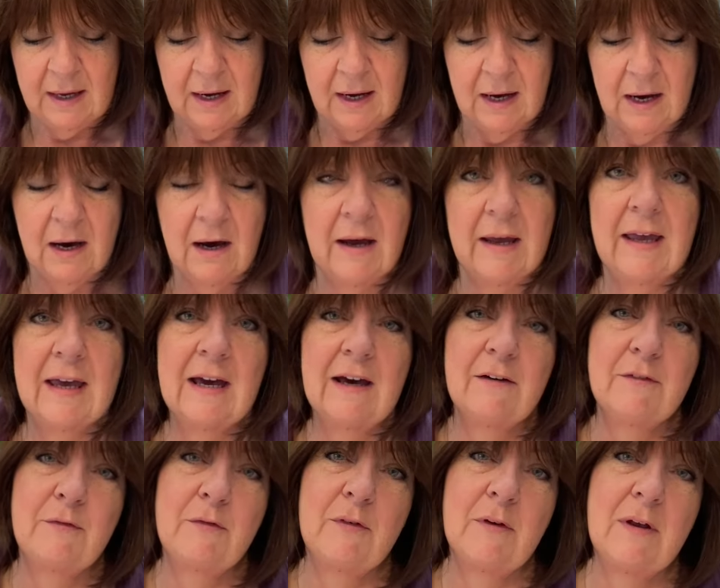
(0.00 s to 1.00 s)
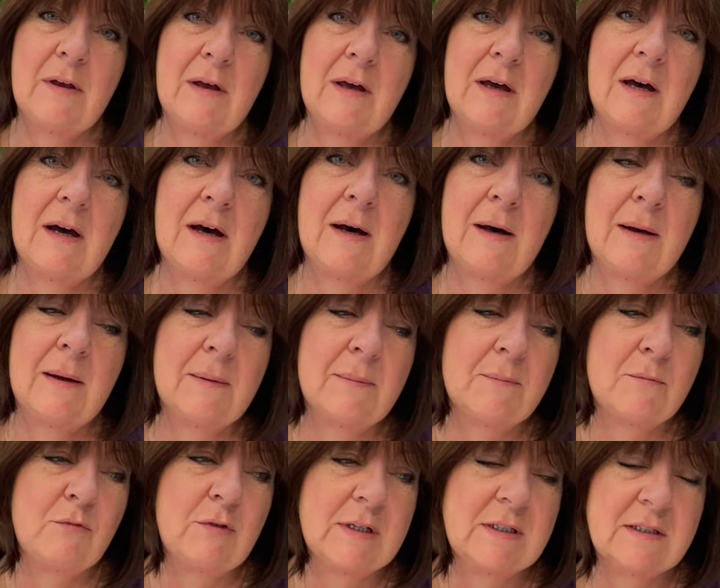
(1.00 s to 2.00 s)
I have
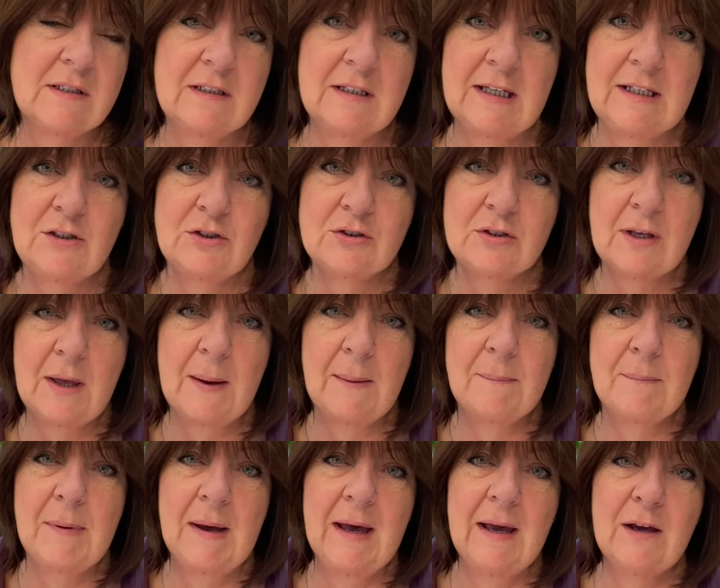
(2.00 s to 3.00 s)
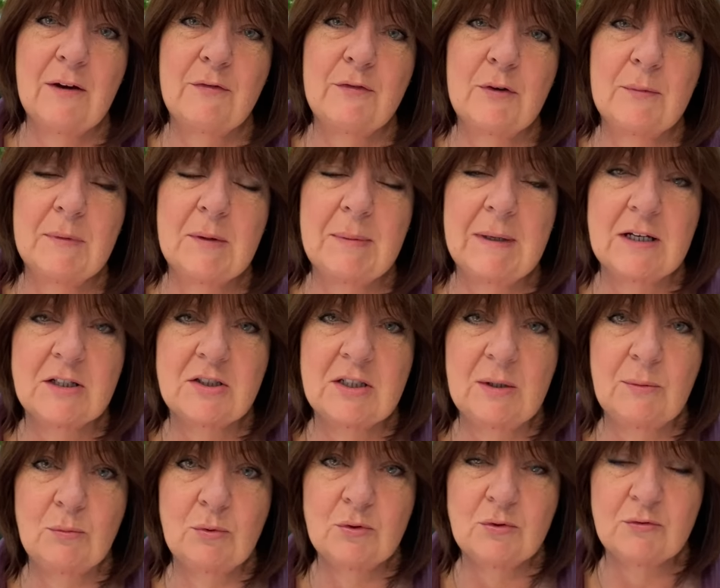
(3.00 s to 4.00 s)
recently just come back from the Black Sheep Wolves